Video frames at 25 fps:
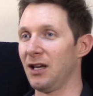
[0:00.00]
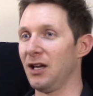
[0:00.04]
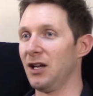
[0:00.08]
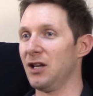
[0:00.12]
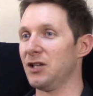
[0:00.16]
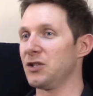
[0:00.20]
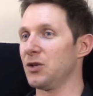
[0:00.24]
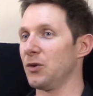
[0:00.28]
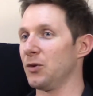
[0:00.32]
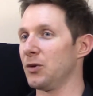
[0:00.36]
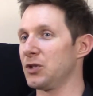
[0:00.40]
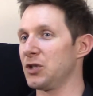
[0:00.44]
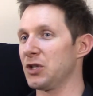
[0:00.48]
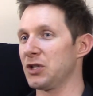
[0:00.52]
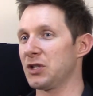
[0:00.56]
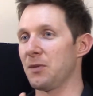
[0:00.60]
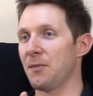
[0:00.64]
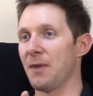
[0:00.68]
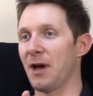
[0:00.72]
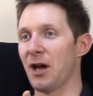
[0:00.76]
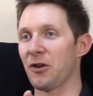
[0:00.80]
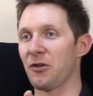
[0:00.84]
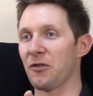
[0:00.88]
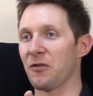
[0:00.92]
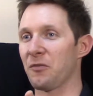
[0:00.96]
So it's just a
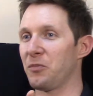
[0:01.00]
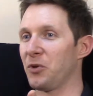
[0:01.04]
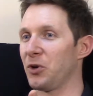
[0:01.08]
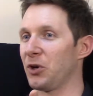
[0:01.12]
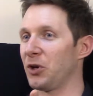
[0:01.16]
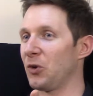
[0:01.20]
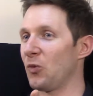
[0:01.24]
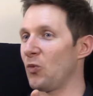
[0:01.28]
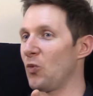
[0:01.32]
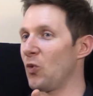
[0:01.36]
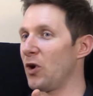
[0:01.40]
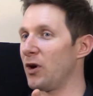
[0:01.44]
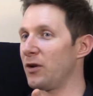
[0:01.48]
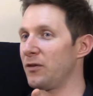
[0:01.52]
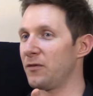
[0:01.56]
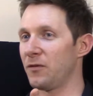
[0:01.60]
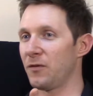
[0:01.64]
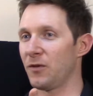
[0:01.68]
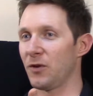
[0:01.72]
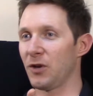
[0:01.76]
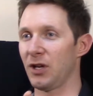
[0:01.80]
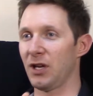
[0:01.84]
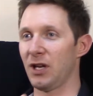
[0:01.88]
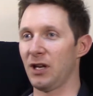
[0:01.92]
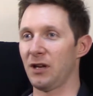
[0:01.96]
matter of putting one
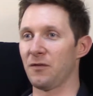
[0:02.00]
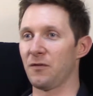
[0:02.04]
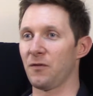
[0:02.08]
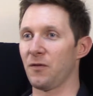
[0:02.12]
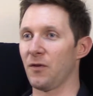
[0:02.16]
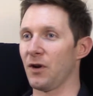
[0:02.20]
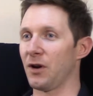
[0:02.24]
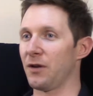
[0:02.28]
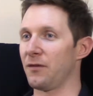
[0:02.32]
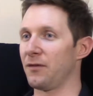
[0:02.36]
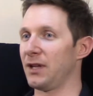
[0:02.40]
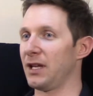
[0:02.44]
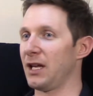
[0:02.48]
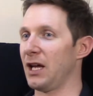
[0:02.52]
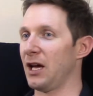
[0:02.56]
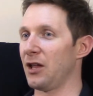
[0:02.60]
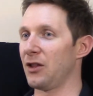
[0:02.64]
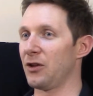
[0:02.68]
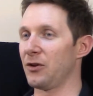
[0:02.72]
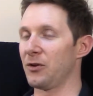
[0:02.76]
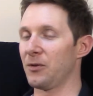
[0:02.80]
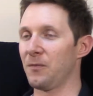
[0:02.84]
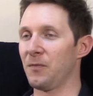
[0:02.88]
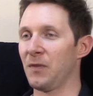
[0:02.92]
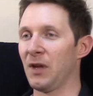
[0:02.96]
foot in front of the
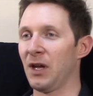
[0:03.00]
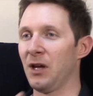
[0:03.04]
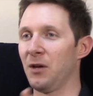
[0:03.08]
other.